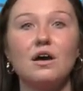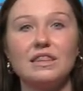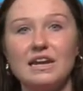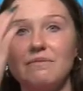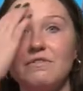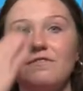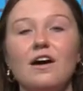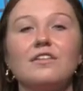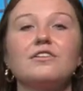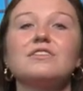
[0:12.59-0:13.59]
In the name of the
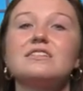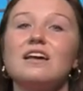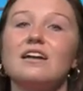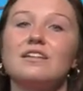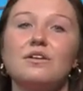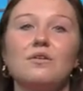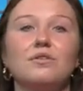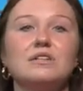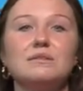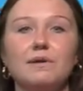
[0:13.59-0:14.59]
Father, and the Son, and the
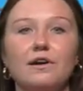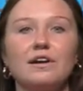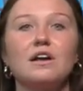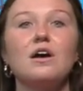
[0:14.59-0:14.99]
Holy Spirit.